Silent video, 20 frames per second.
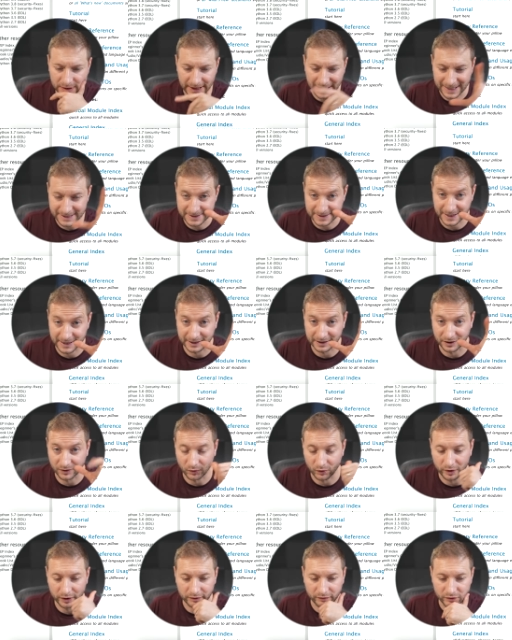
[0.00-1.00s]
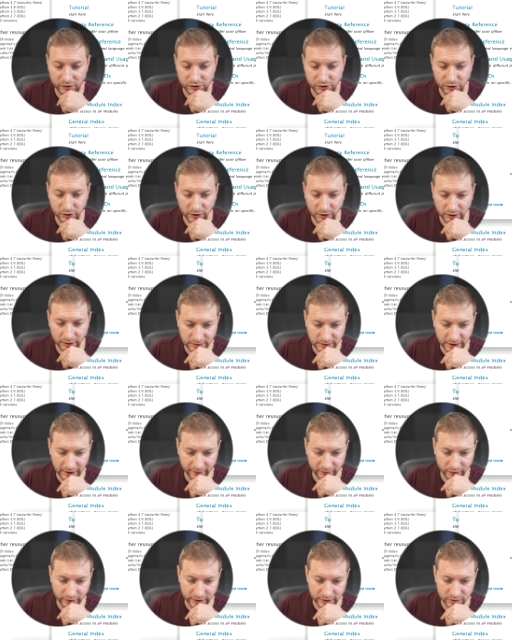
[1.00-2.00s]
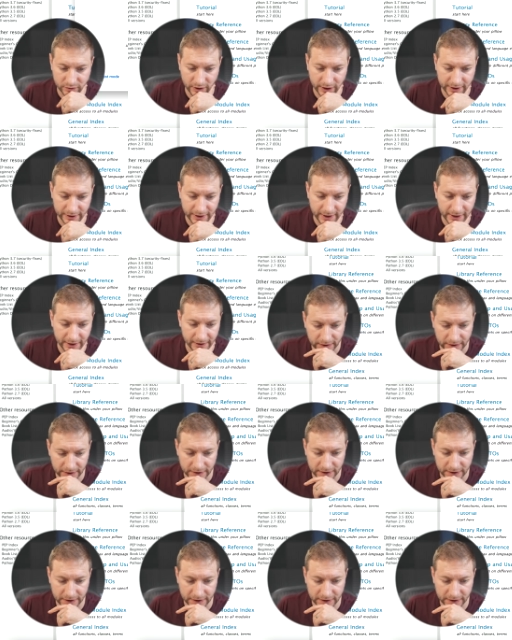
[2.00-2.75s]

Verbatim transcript: That's not gonna work for sure. I've already tried that. It